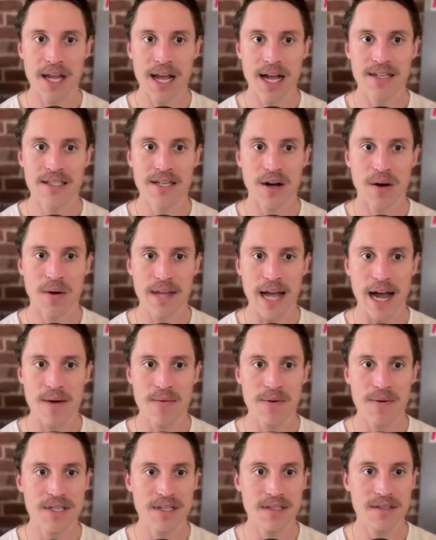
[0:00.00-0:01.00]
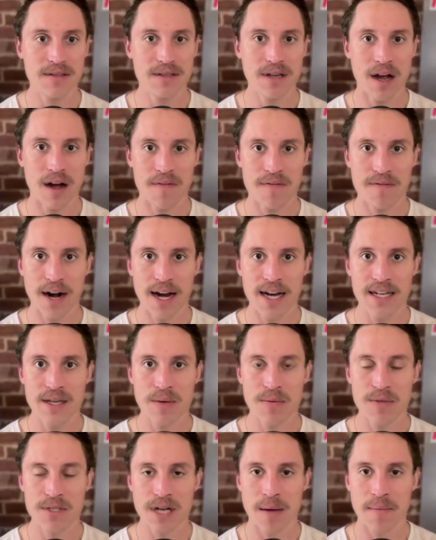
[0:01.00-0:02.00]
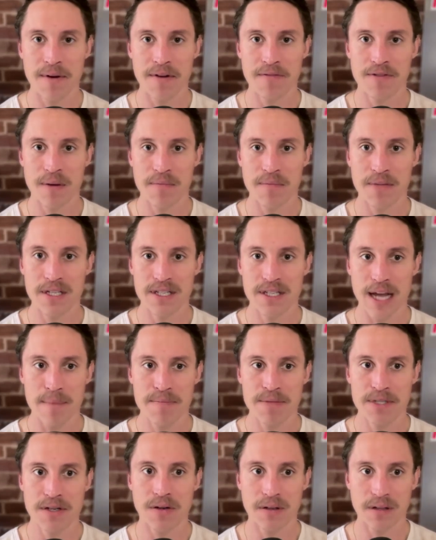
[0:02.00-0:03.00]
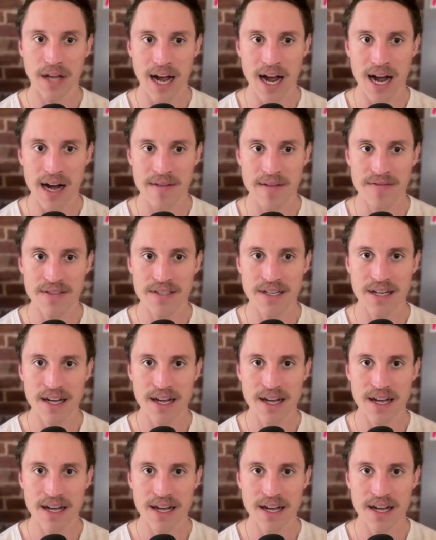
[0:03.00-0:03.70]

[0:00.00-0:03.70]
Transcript: And so that was a phrase that was coming from the skeptical left,